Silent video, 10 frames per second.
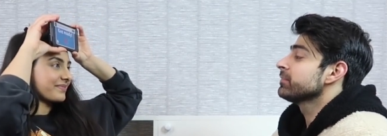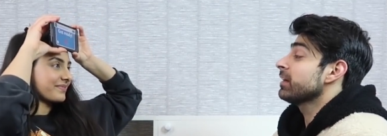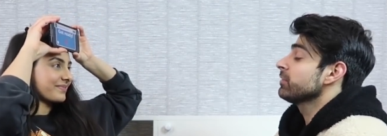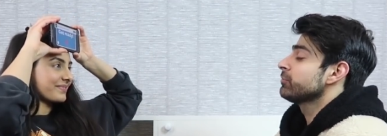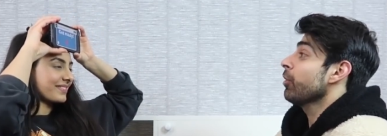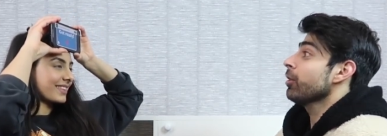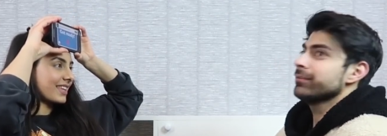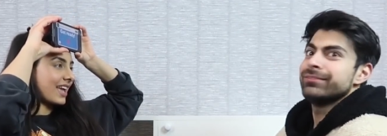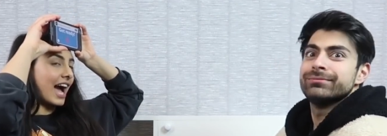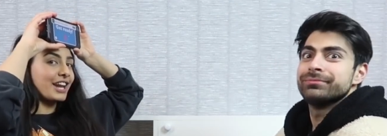Speaker 1: five,
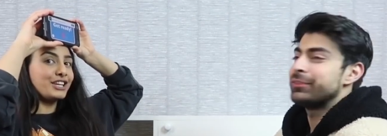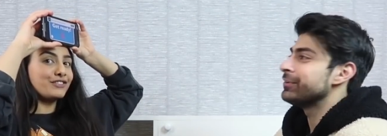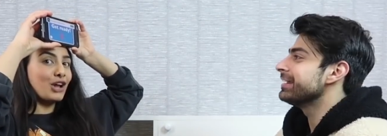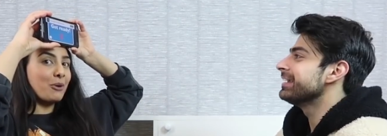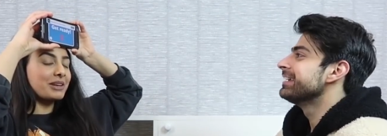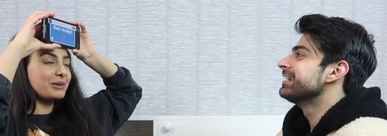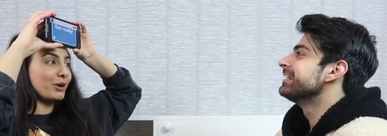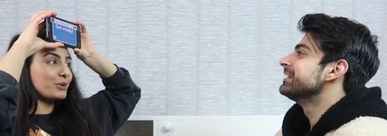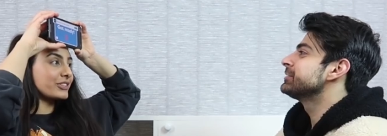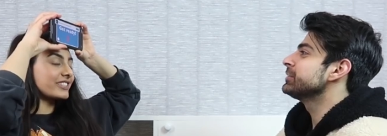four. do three, know many
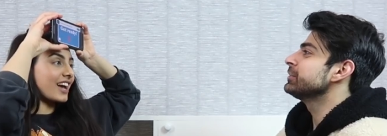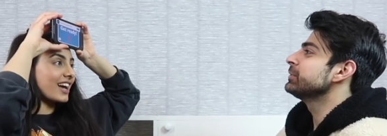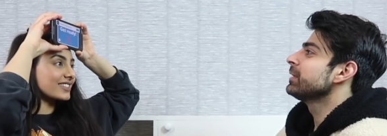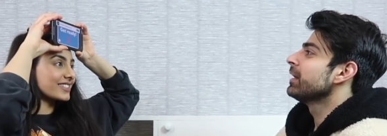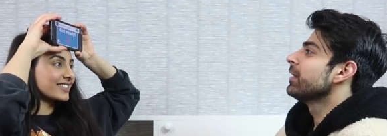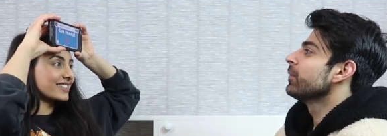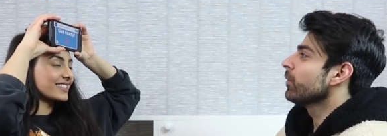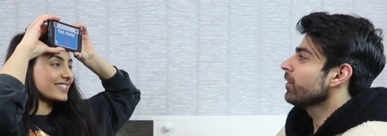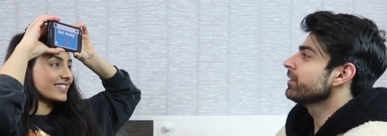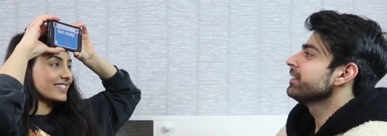Bollywood two, stars.
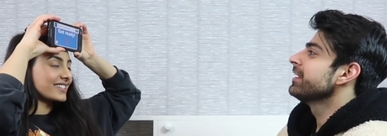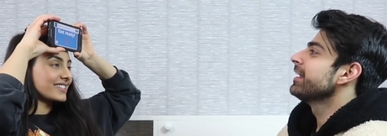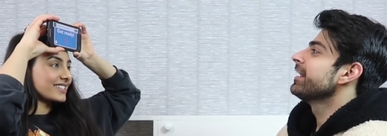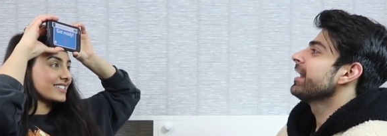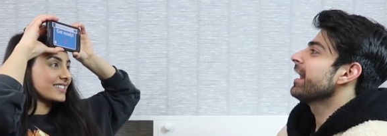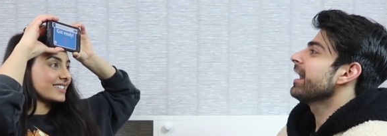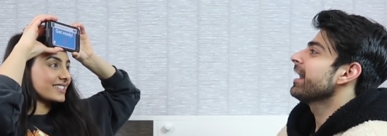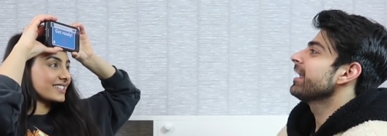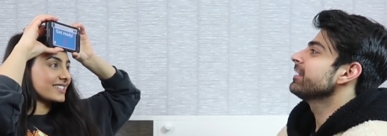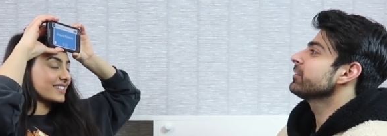One,
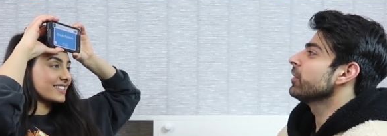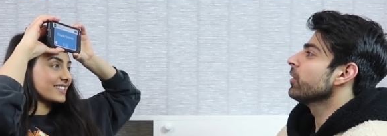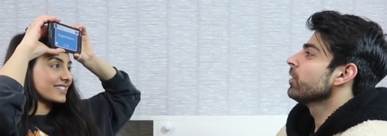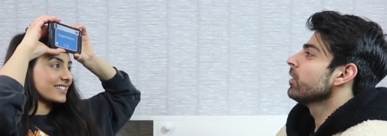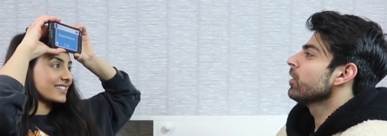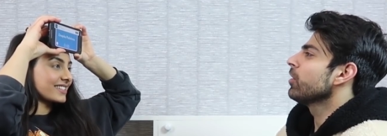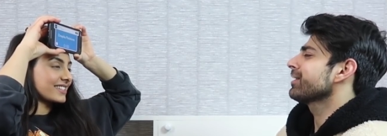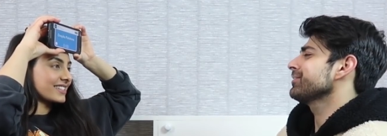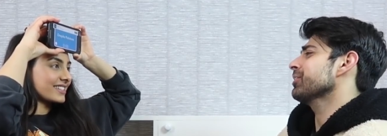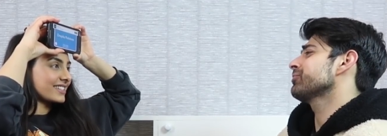and go.
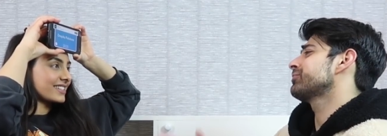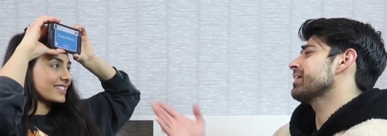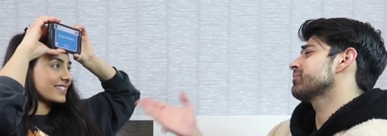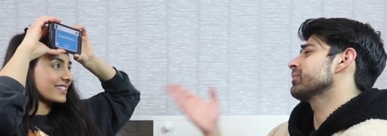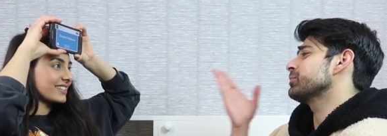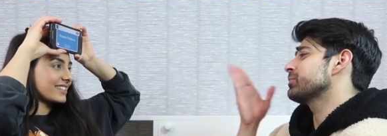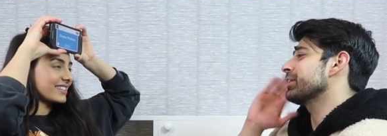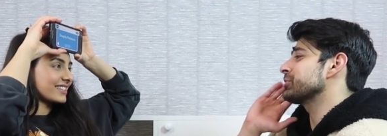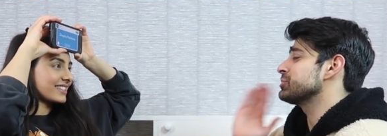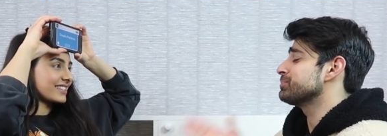Okay, your favourite, you
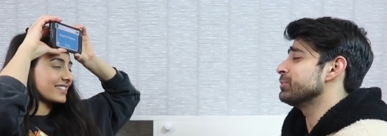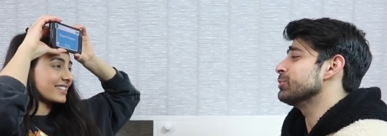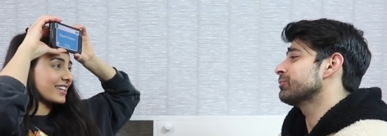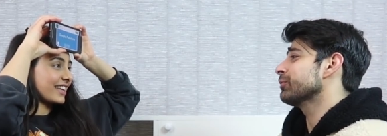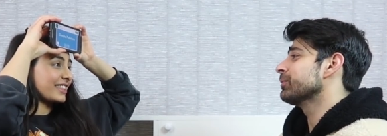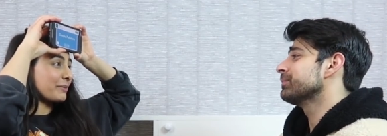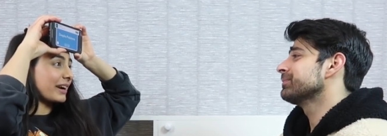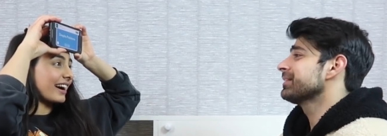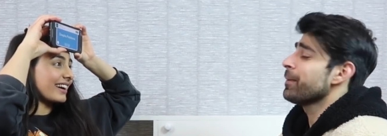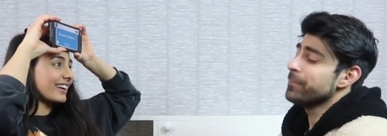think she's beautiful.
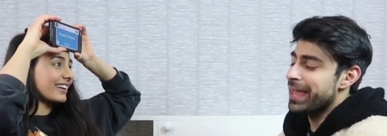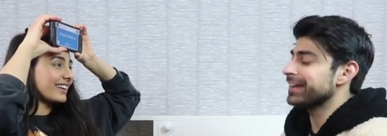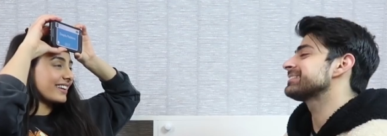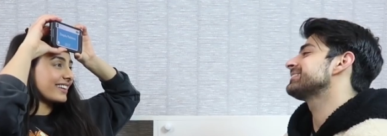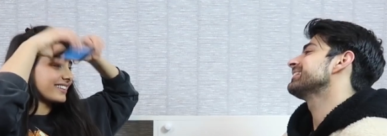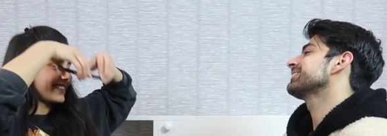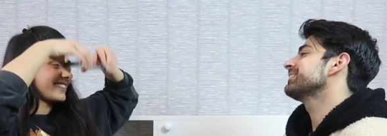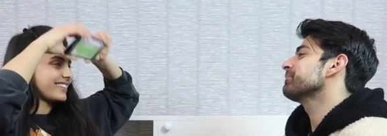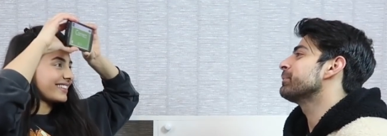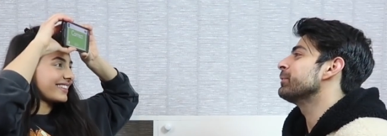Deepika. Next.
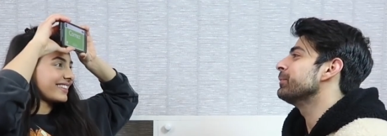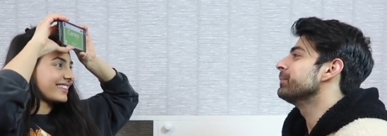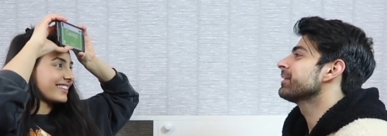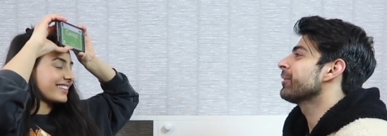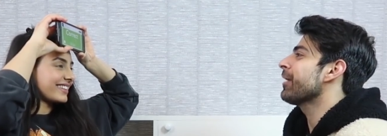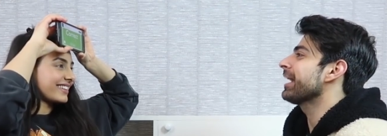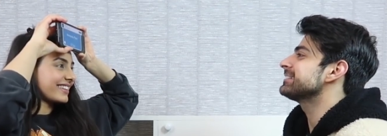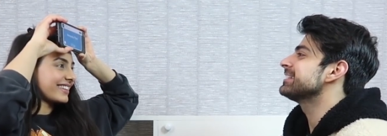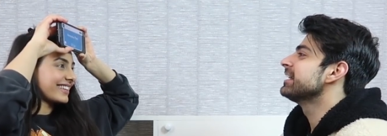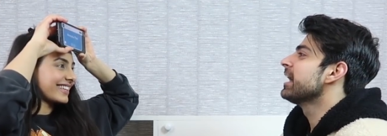Boom,
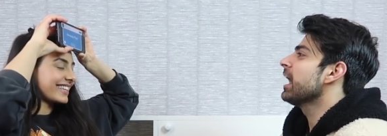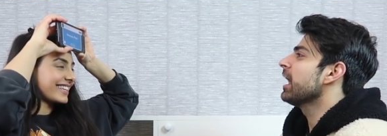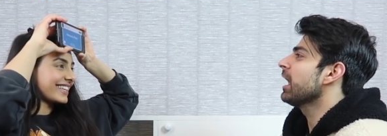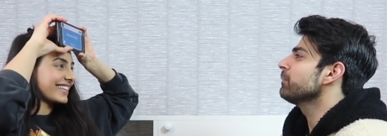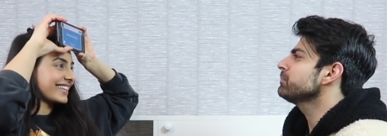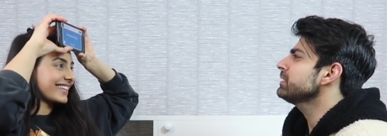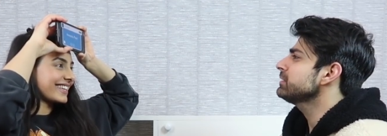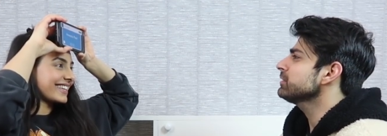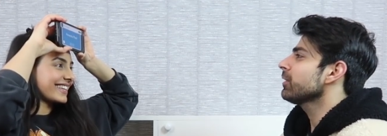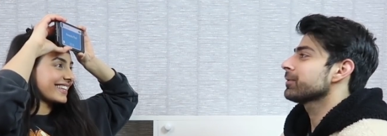correct. Uh,
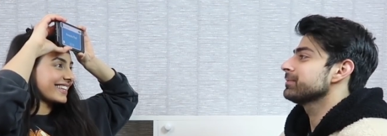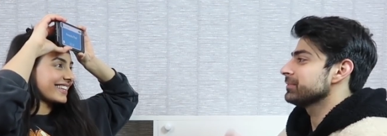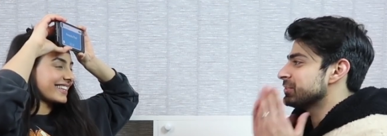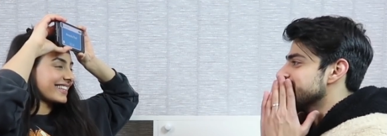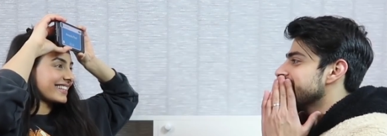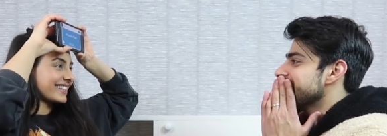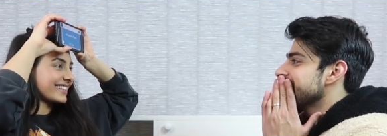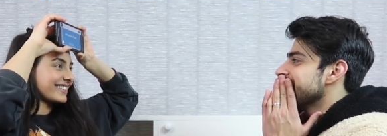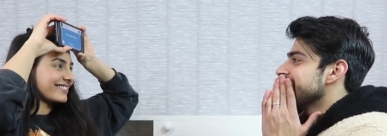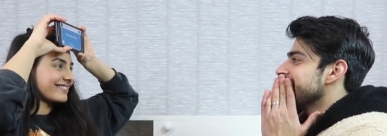Amisha, I've just said it.
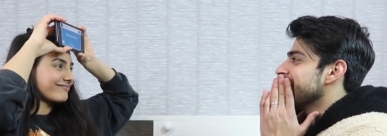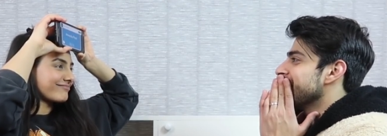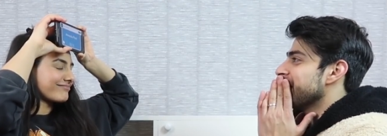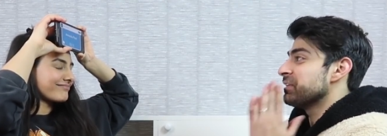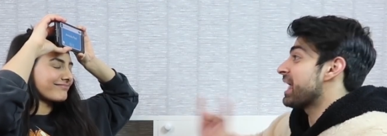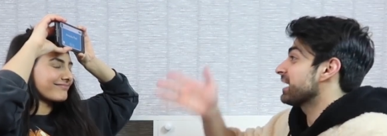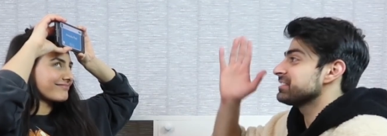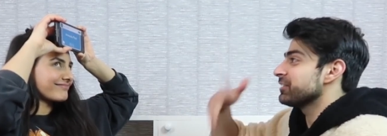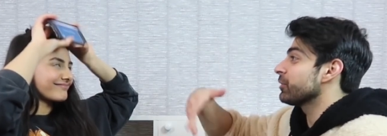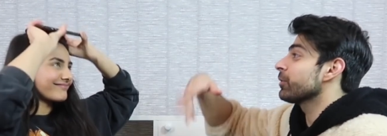Uh, next,
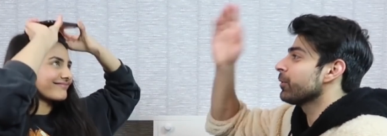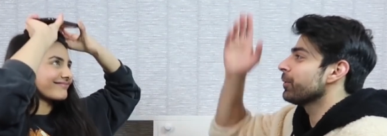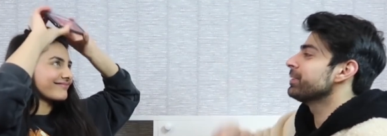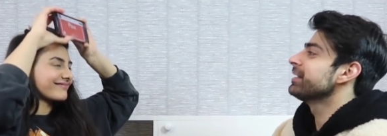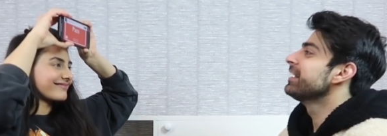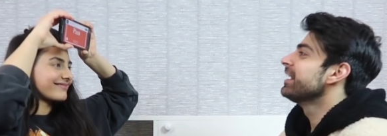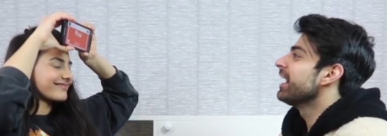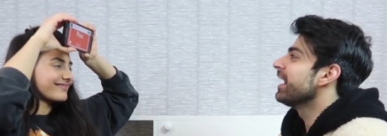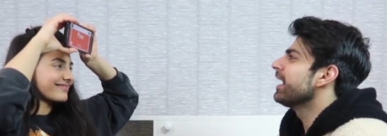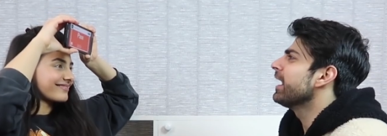I don't know, go up.
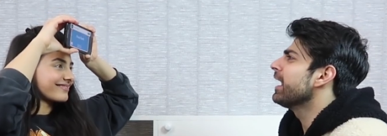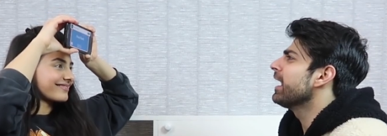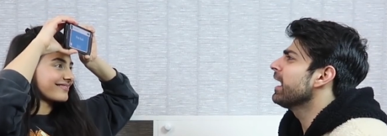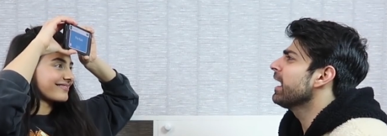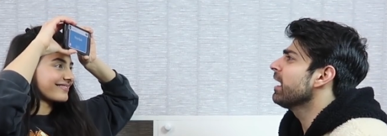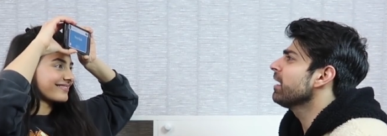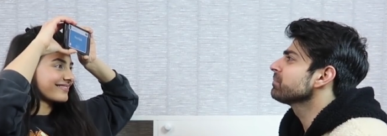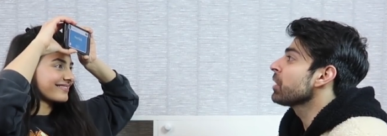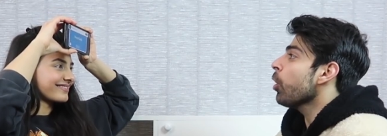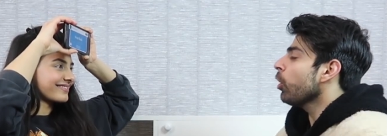
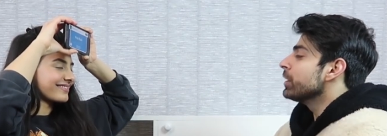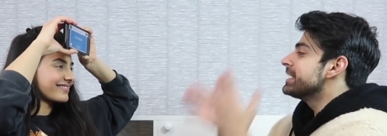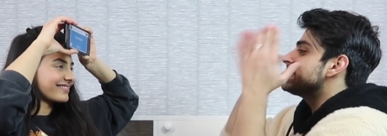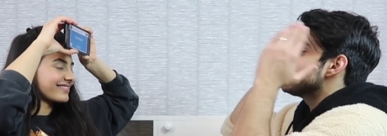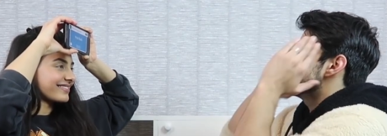Uh, oh, he's,